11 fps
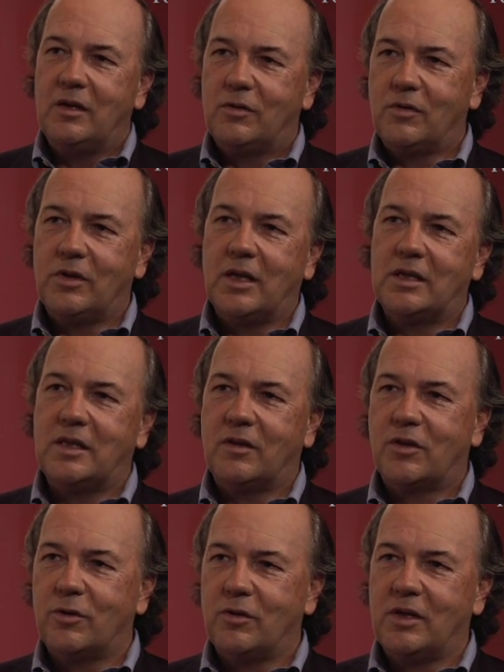During the
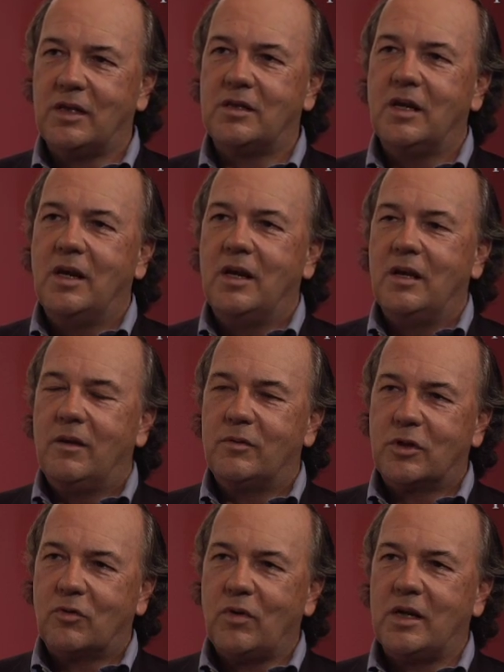1930s, that
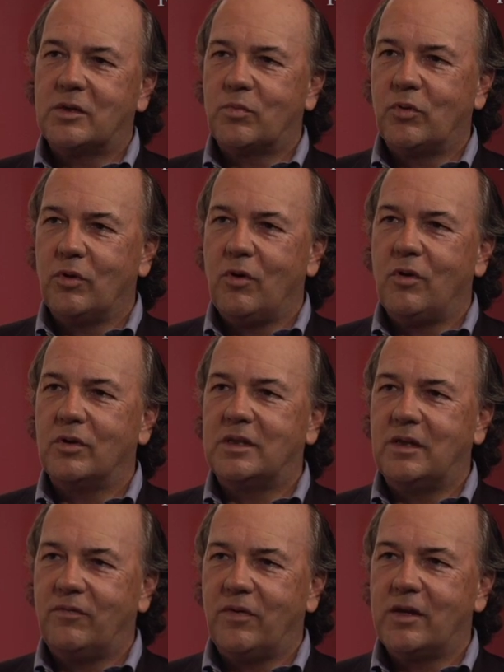was the greatest prolonged
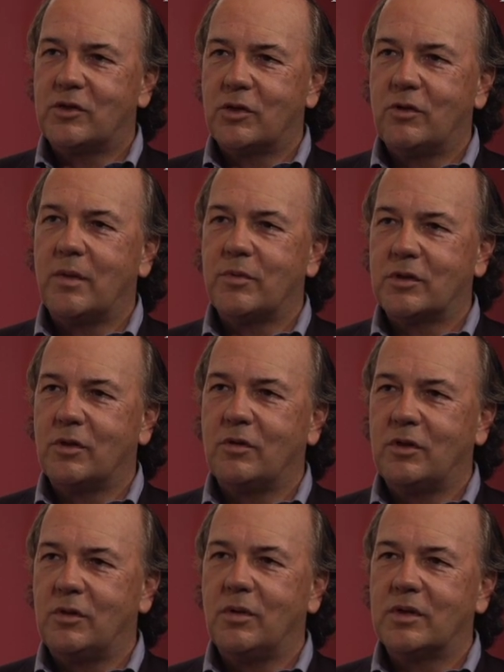deflationary
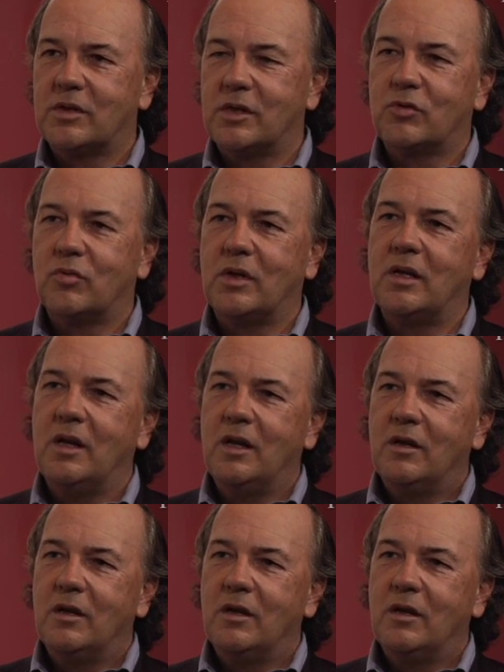episode in U.S. history.